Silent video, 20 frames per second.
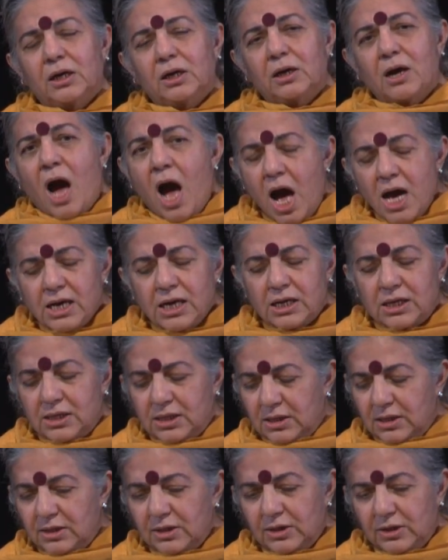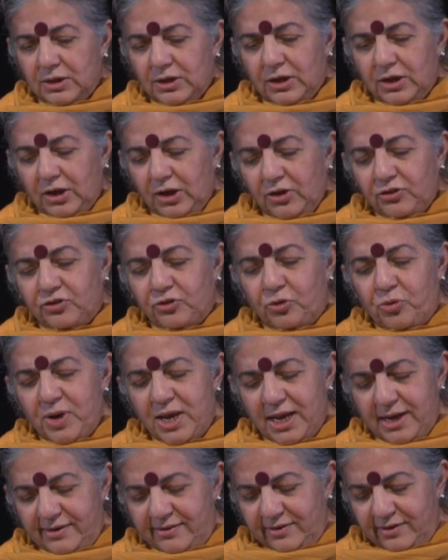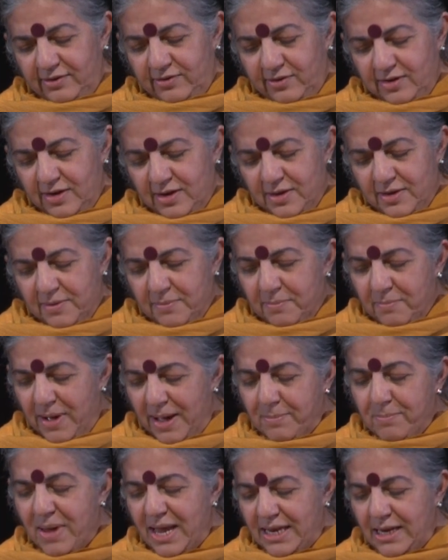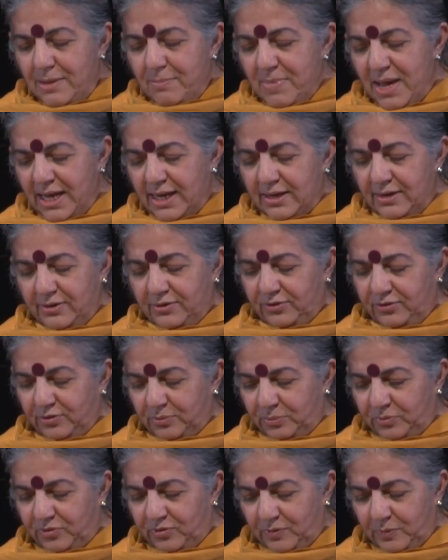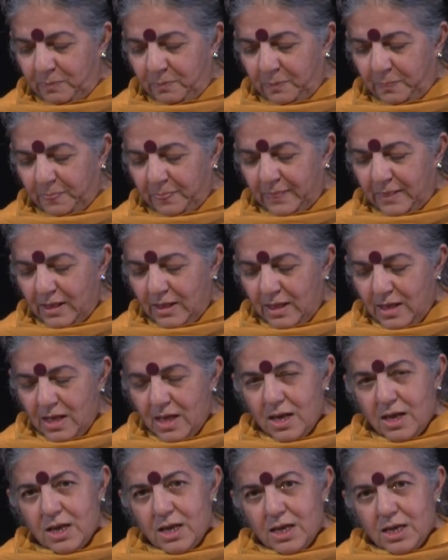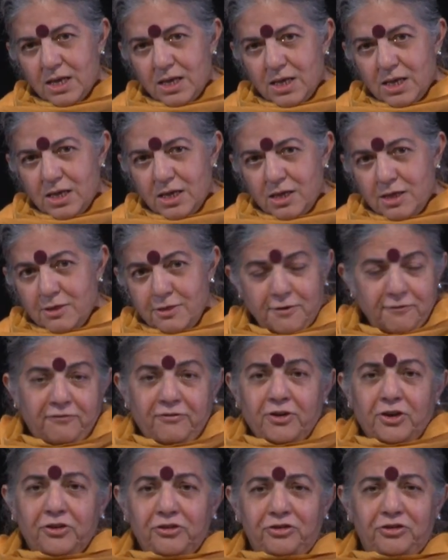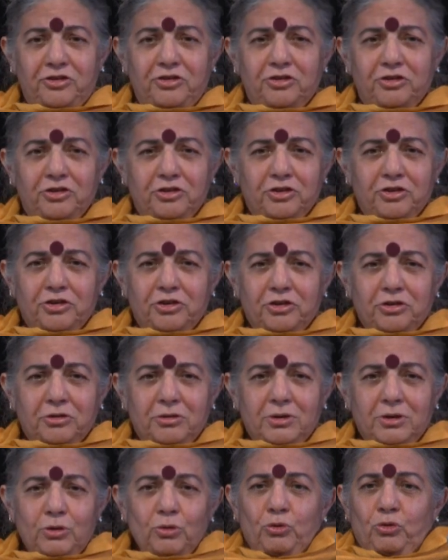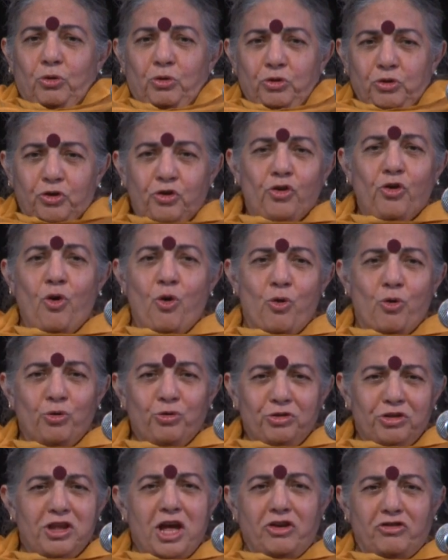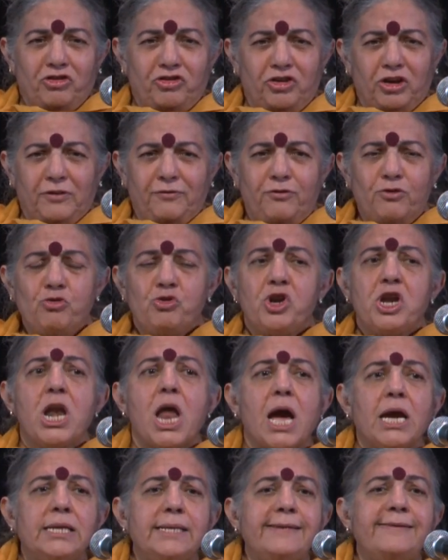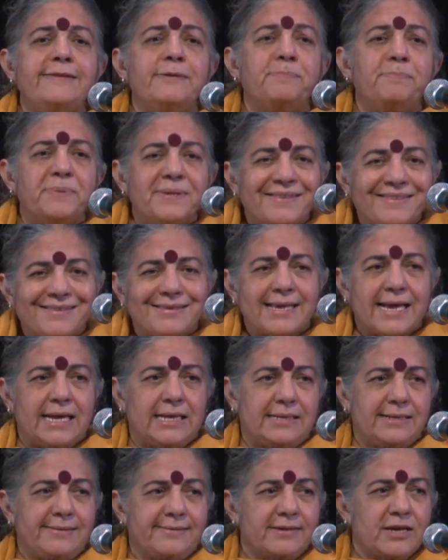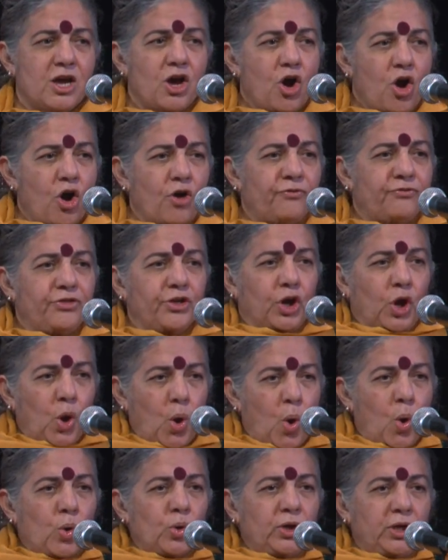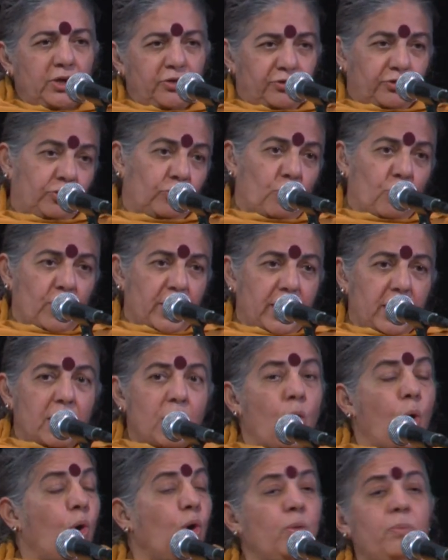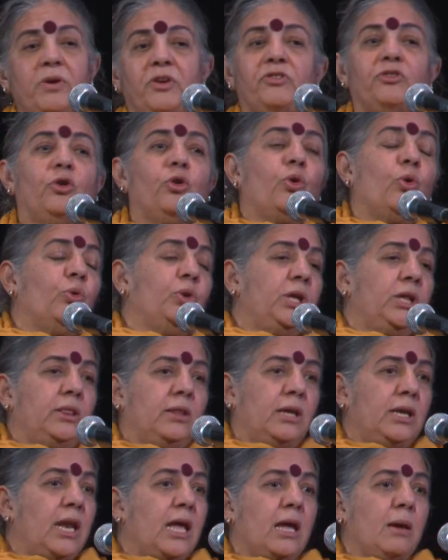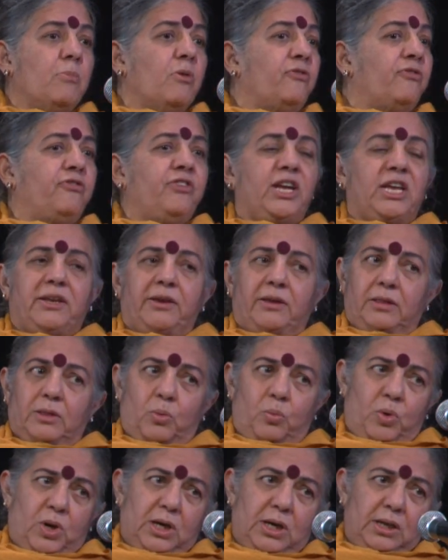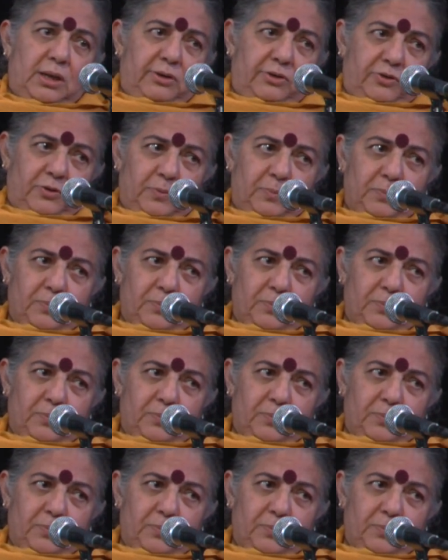Hunger is created by many mechanisms. The first, you don't grow nourishing food. 90% of the corn and soya, always grown in the name of feeding the world,